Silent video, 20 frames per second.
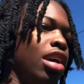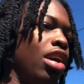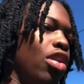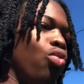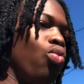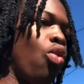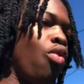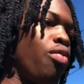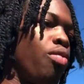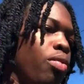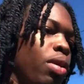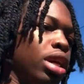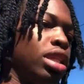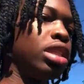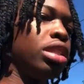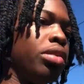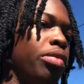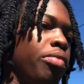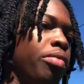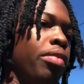we would want
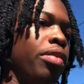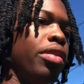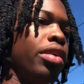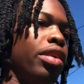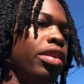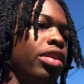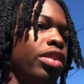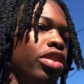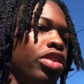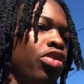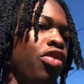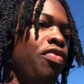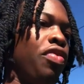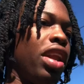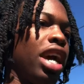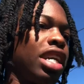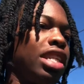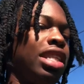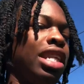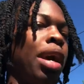to. You feel
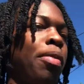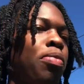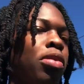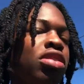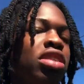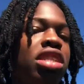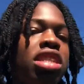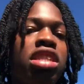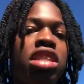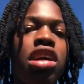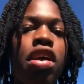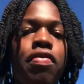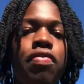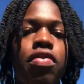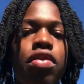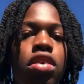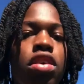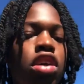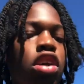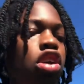like that person is
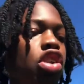suffering.